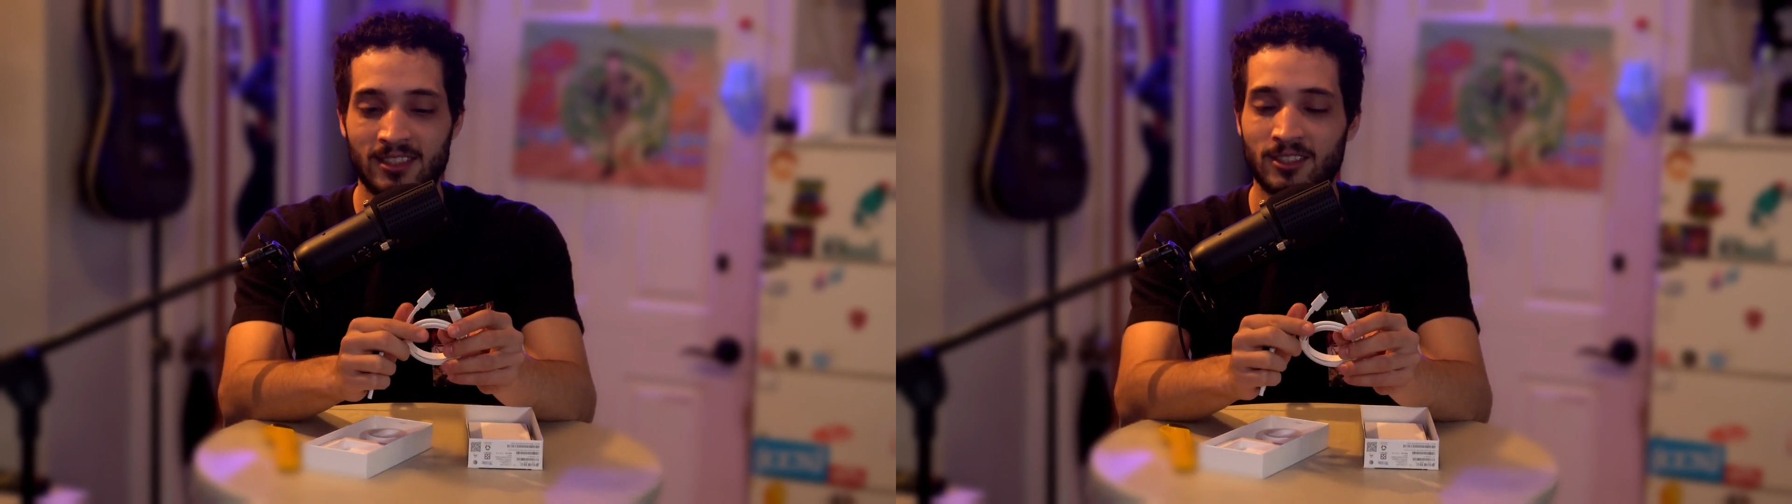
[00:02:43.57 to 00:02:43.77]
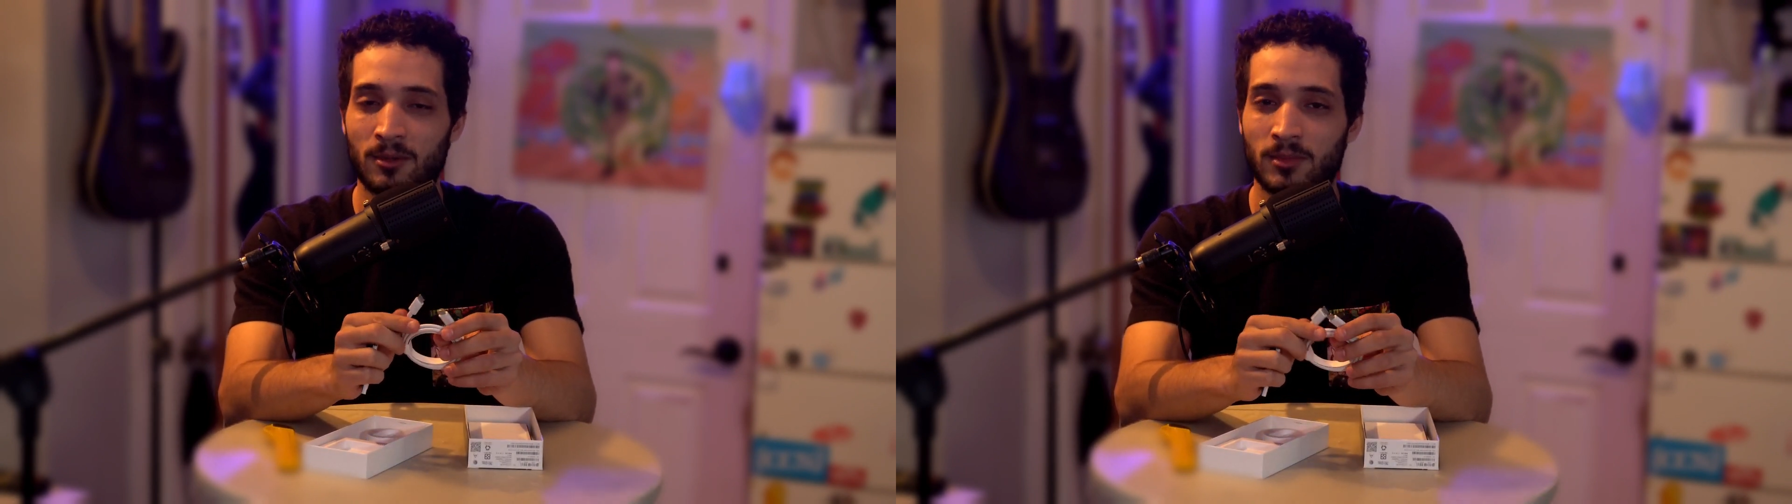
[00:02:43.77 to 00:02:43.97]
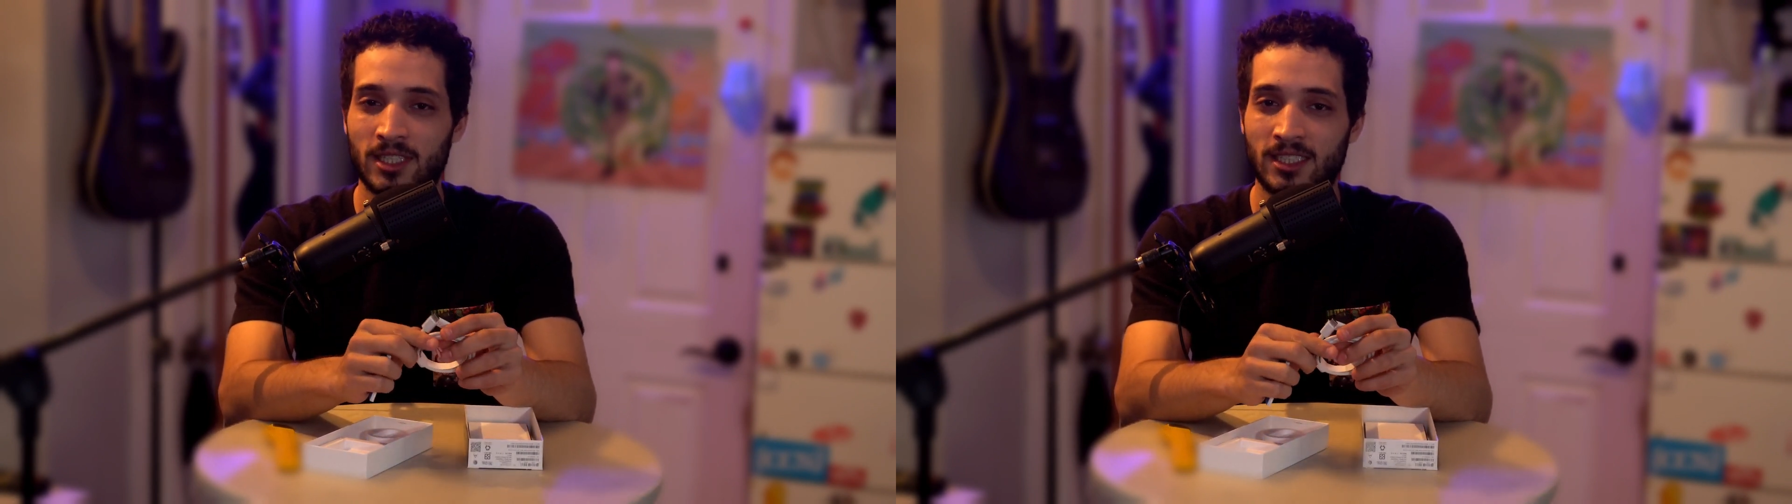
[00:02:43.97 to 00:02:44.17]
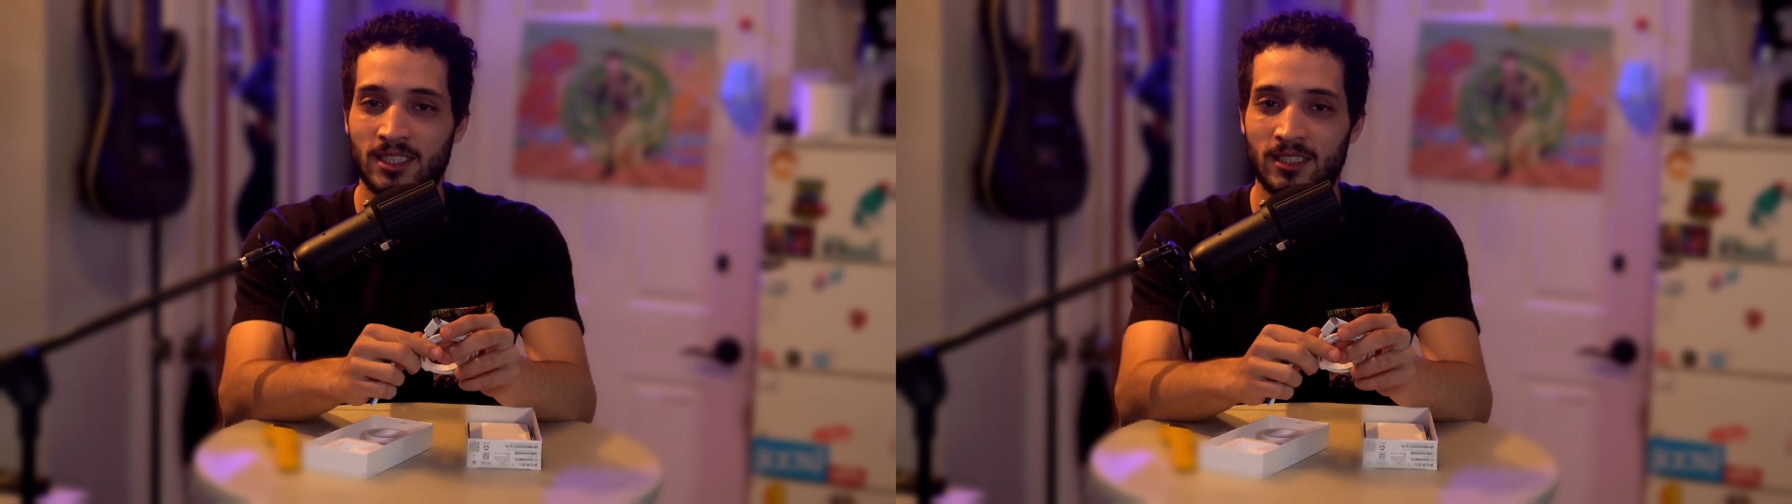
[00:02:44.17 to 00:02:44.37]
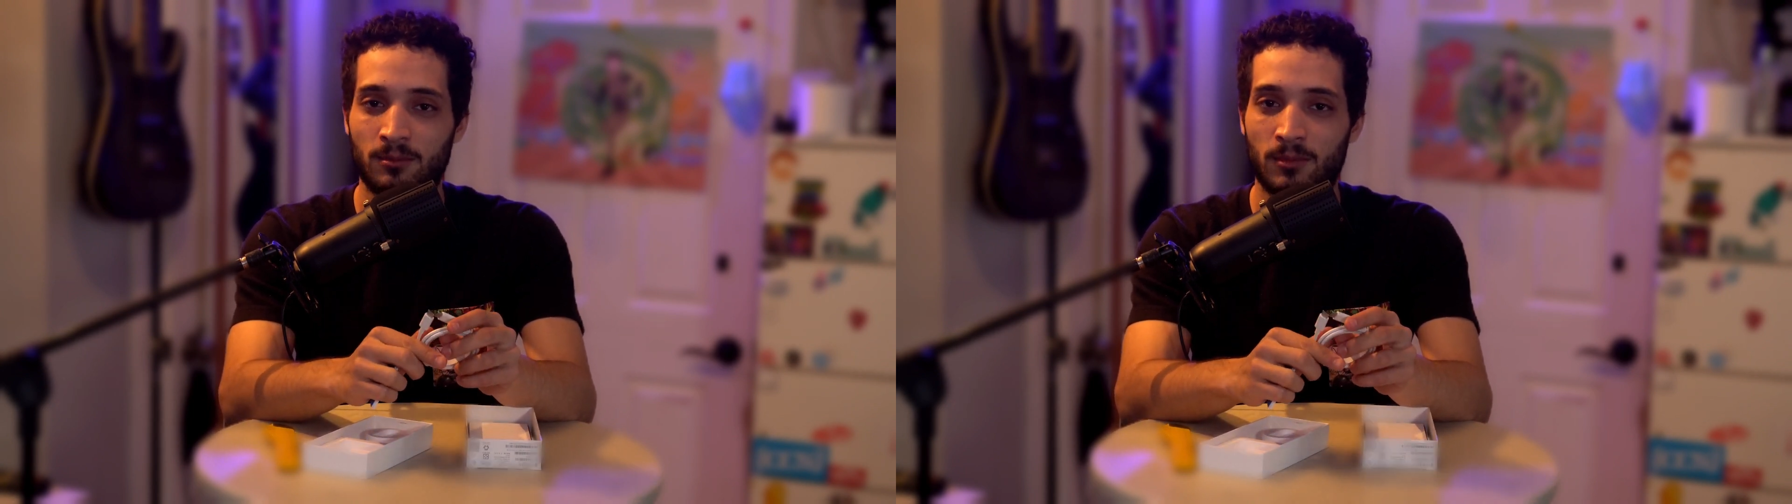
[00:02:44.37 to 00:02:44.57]
something they
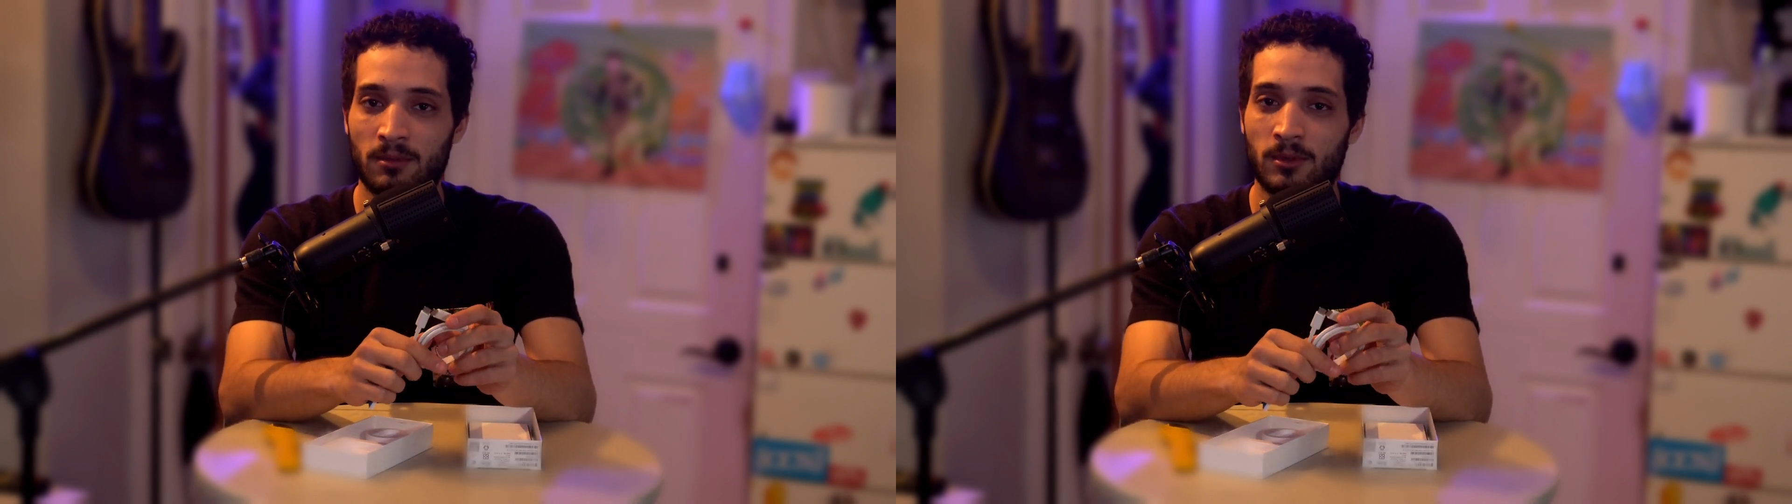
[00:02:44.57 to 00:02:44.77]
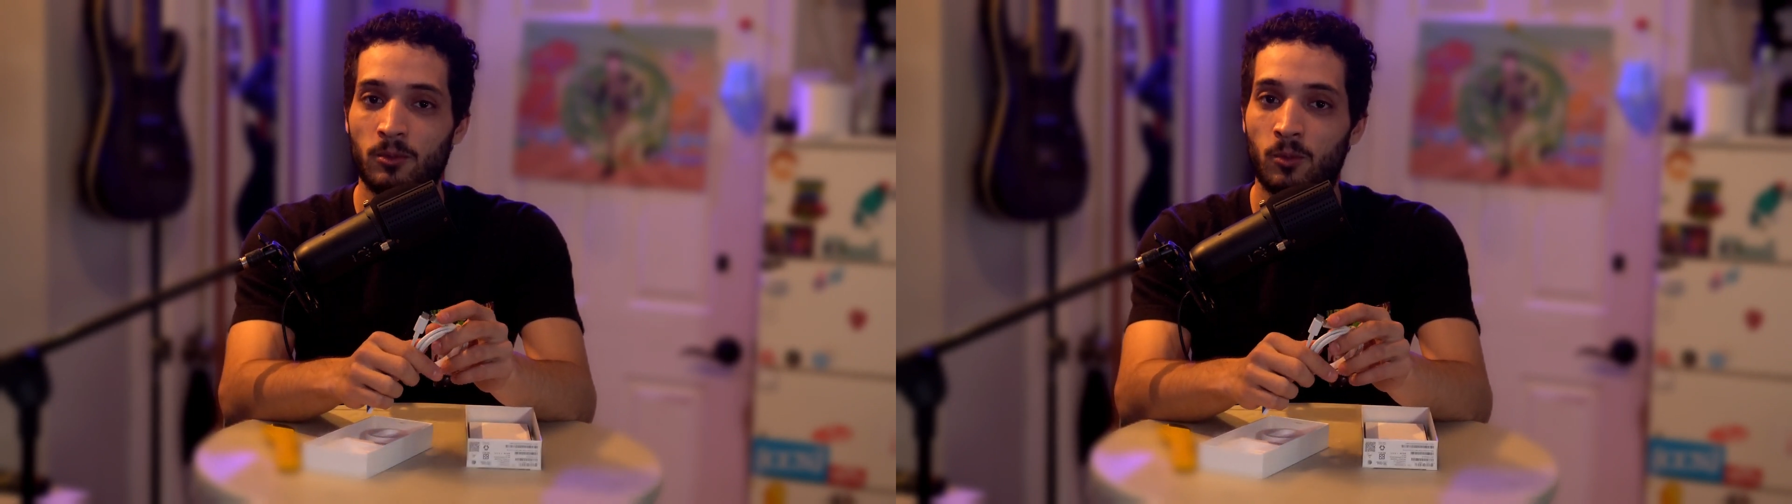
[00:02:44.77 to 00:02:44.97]
should have maybe